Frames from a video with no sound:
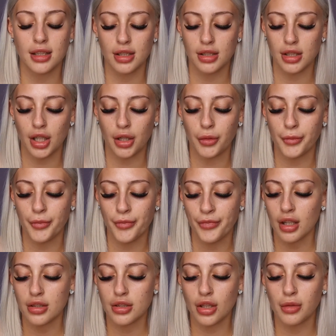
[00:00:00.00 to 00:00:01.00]
So
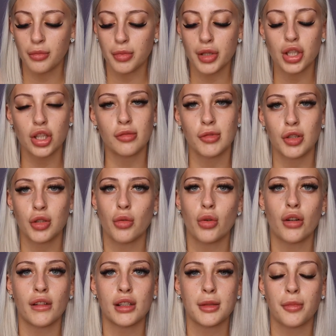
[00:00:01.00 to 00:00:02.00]
don't put too much
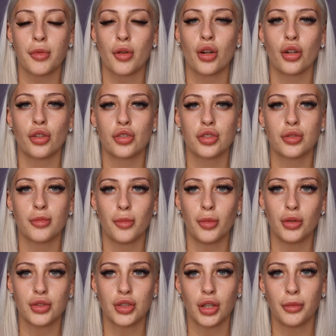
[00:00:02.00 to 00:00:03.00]
water on your brush,
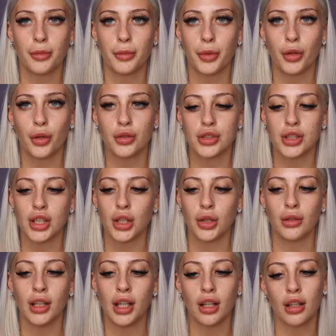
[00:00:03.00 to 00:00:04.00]
but don't put too
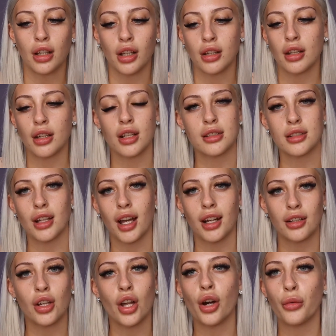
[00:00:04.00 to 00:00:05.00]
little on that it's like
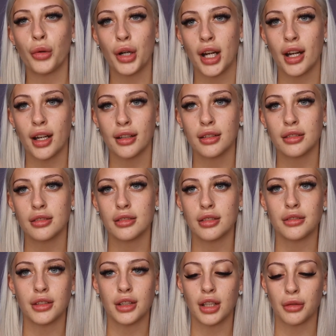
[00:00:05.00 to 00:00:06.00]
not wet,
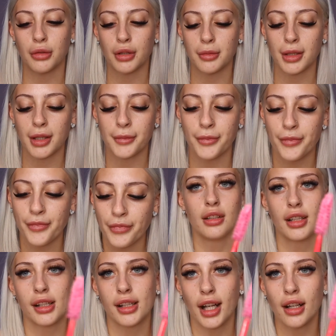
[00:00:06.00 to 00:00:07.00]
if you know what I mean.
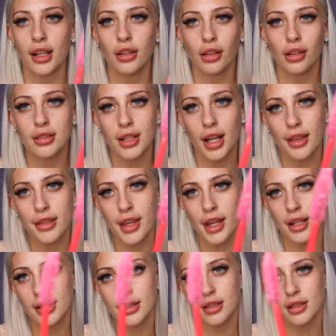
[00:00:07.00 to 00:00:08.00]
It kind of looks like
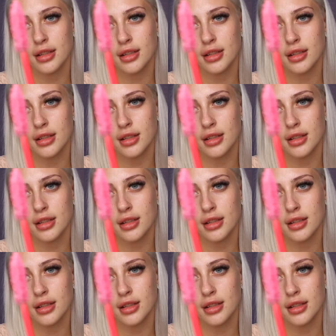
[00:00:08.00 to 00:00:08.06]
this.